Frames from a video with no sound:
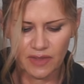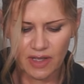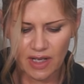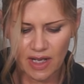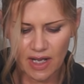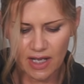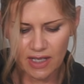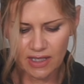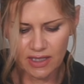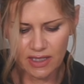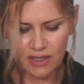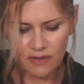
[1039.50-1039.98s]

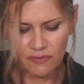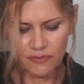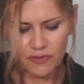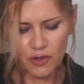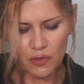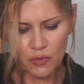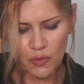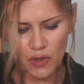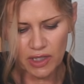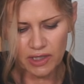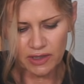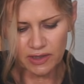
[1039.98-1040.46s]
And if
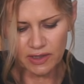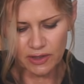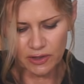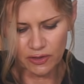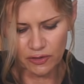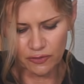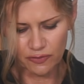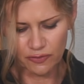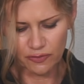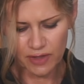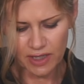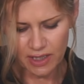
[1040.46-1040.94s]
you want a
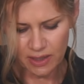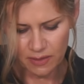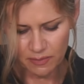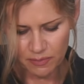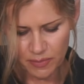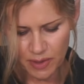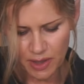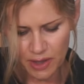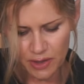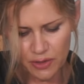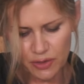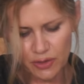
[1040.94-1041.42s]
little vegan
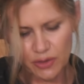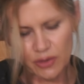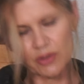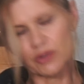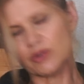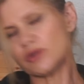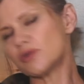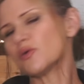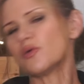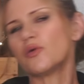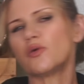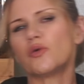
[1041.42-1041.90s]

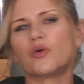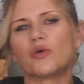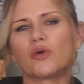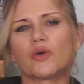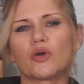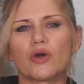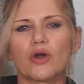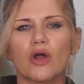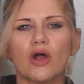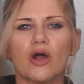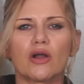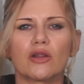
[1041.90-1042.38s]
butter
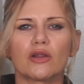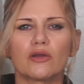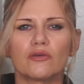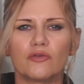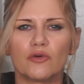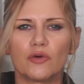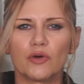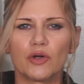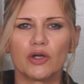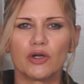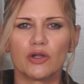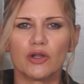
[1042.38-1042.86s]
or olive
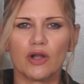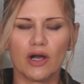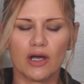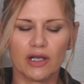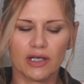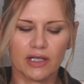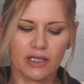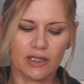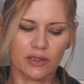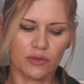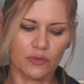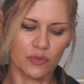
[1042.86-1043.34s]
oil on
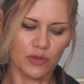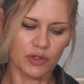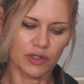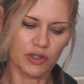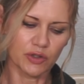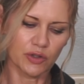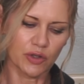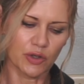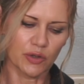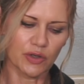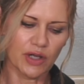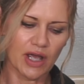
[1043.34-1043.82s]
it when
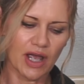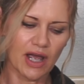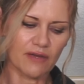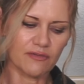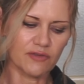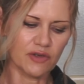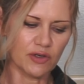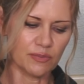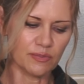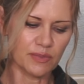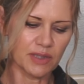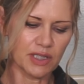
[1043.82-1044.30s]
you go to have
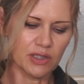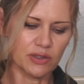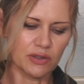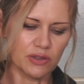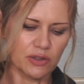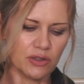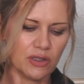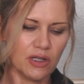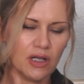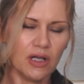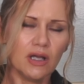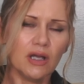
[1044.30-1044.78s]
your
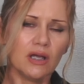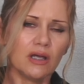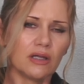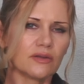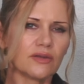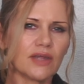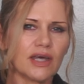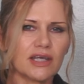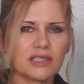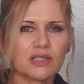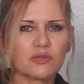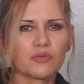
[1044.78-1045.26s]
meal,
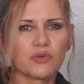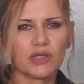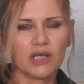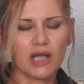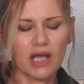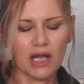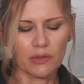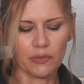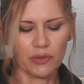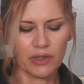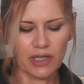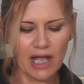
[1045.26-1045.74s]
that's when
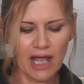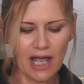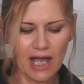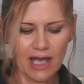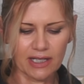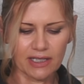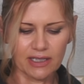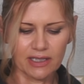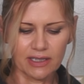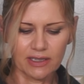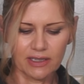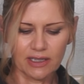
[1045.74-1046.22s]
I would add
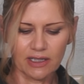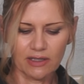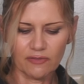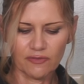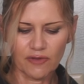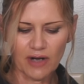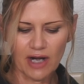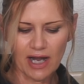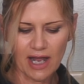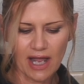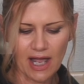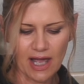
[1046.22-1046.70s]
it, if
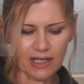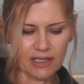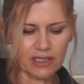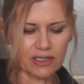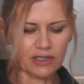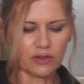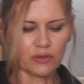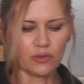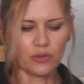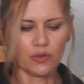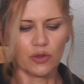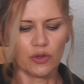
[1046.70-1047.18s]
I add
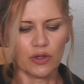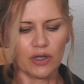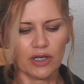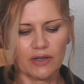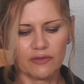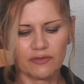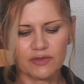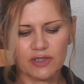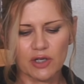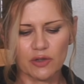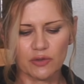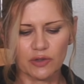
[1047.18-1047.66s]
it. Or
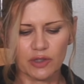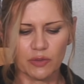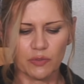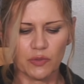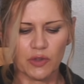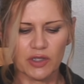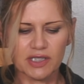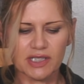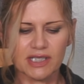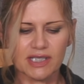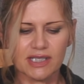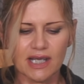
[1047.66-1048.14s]
if Tony
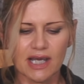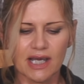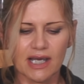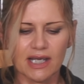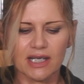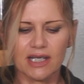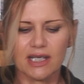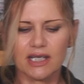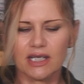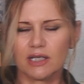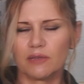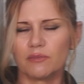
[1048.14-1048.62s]
wants
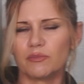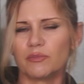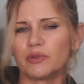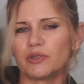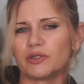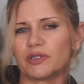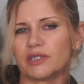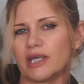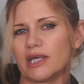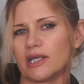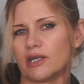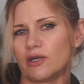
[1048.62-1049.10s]
that, he can
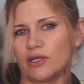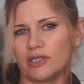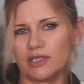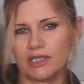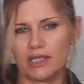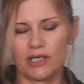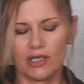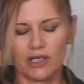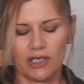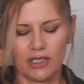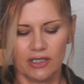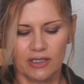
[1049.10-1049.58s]
put that on
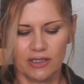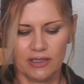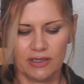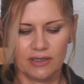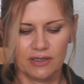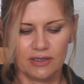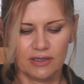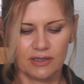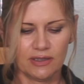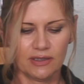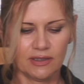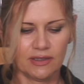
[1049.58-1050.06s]
there.
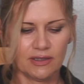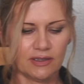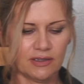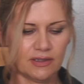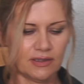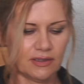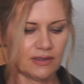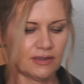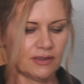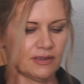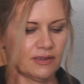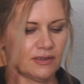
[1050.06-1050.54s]

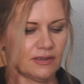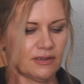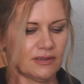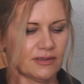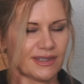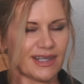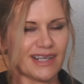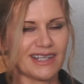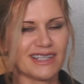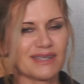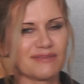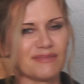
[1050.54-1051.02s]

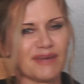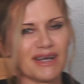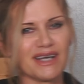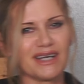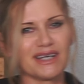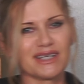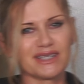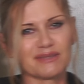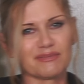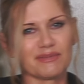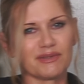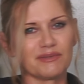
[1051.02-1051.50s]
That's my
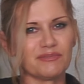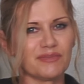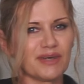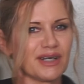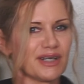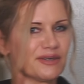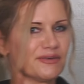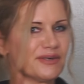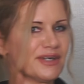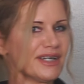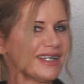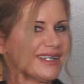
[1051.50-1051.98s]
husband, by
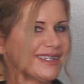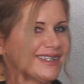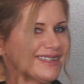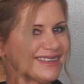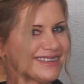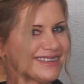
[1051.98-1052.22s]
the way.